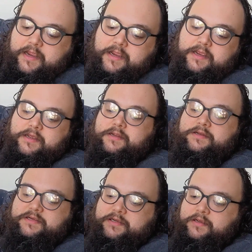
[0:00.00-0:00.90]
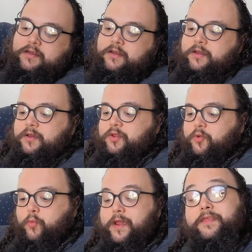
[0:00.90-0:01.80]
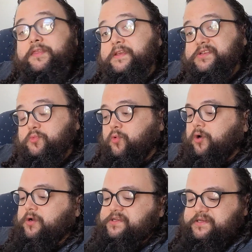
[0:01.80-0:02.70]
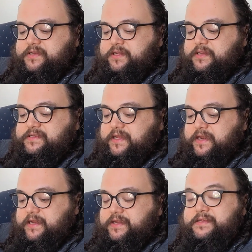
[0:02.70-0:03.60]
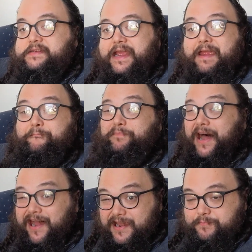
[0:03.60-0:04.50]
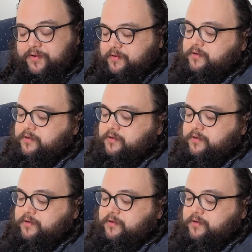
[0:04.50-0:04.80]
And the way that this works is that it is a pipe